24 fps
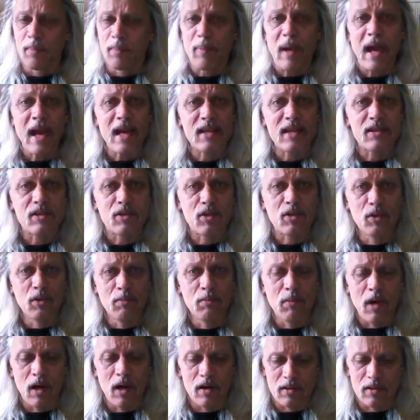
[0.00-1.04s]
In the past
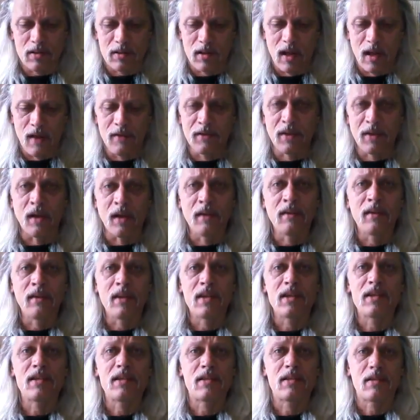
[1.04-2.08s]
two months I've
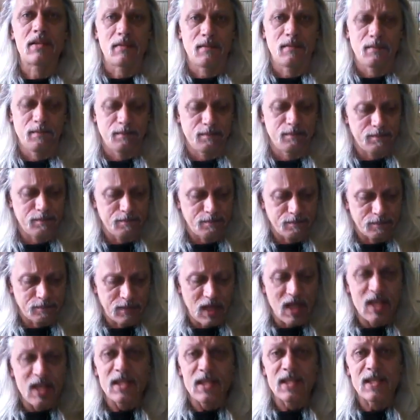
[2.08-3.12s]
done this
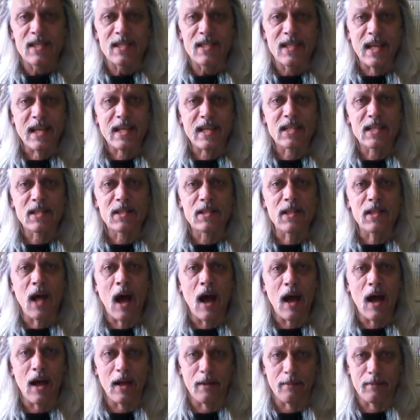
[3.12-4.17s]
six
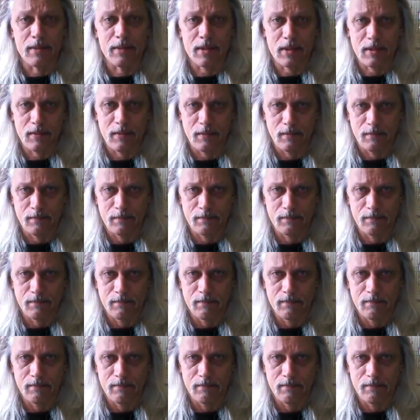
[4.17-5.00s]
times.